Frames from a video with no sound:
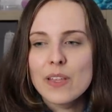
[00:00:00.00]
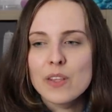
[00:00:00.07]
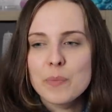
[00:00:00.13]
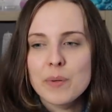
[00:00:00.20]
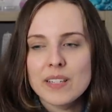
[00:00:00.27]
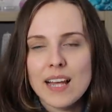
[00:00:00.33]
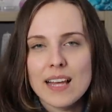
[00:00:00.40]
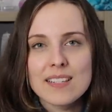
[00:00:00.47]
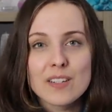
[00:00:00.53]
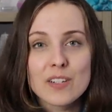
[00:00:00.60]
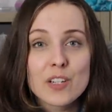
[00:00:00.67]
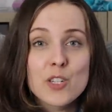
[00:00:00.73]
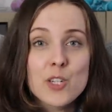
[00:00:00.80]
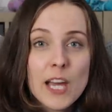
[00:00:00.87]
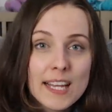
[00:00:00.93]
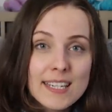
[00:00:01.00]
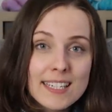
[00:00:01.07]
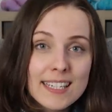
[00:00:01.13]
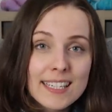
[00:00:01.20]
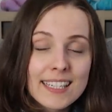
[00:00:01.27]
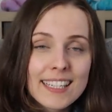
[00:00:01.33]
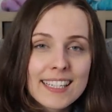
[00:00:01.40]
other podcasters
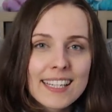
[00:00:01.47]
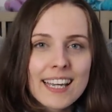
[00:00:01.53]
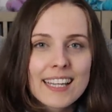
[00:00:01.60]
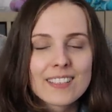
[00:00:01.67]
chatting